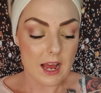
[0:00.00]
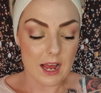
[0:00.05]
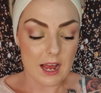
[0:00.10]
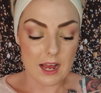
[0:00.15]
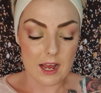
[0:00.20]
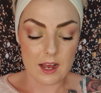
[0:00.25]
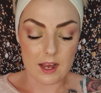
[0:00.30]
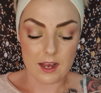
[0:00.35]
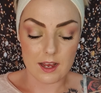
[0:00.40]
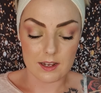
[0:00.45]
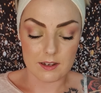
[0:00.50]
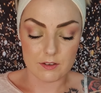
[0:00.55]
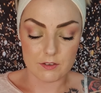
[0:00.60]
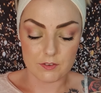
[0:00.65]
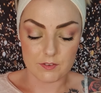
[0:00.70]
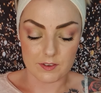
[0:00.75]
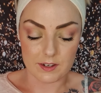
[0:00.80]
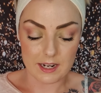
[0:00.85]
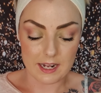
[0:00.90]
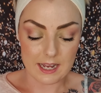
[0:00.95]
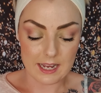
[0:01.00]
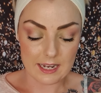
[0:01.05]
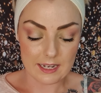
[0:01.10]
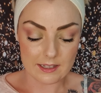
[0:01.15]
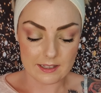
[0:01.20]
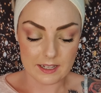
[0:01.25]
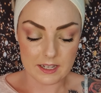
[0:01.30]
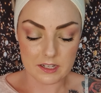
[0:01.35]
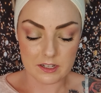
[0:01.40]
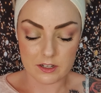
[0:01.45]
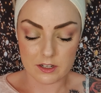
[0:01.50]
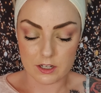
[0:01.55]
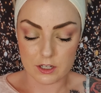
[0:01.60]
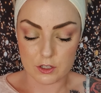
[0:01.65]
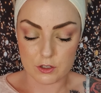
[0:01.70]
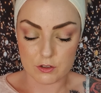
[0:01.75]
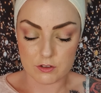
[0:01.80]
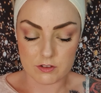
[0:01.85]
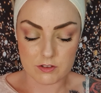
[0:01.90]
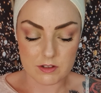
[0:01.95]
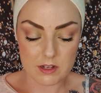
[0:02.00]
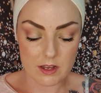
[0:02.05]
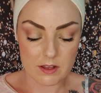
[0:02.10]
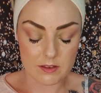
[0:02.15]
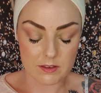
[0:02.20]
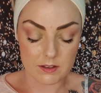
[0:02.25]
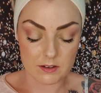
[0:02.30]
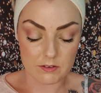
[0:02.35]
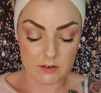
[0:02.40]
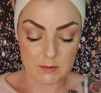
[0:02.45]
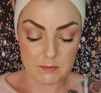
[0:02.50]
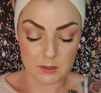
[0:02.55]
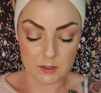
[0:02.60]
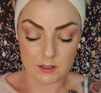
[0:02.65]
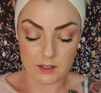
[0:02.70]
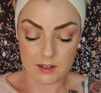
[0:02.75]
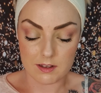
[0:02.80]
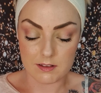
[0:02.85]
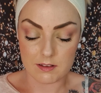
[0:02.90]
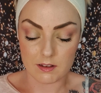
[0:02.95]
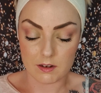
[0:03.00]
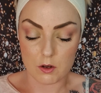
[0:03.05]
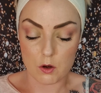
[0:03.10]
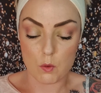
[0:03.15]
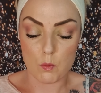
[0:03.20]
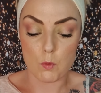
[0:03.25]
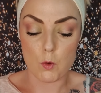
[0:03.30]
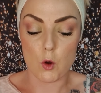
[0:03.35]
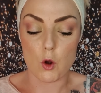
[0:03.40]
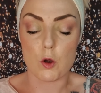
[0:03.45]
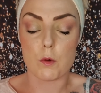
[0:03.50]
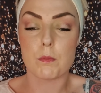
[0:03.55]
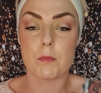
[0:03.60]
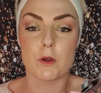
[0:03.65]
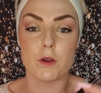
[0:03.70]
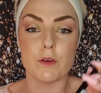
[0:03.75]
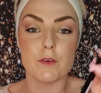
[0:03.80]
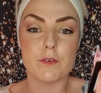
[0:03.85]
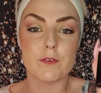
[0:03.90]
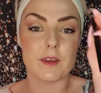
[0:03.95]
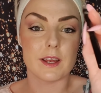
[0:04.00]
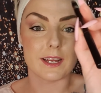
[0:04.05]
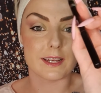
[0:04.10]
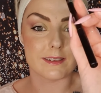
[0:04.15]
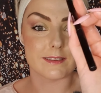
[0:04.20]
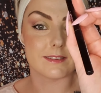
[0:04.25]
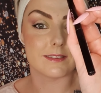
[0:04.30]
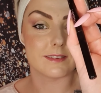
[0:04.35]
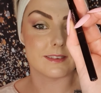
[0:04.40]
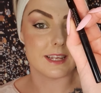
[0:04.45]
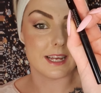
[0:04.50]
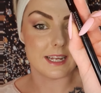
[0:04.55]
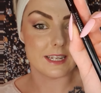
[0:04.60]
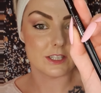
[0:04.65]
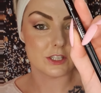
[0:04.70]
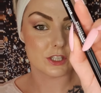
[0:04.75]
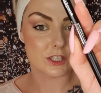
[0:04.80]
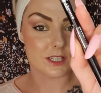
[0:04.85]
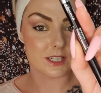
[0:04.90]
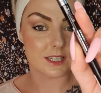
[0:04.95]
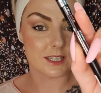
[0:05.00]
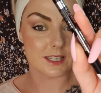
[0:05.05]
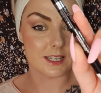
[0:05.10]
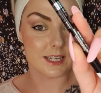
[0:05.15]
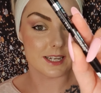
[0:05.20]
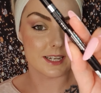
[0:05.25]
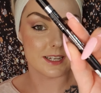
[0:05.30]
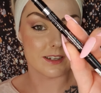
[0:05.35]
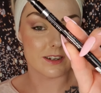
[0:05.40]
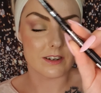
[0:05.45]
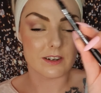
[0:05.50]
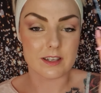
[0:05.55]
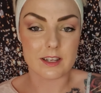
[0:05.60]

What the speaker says: And for eyeliner, I used the Rimmel London Waterproof Exaggerate liner.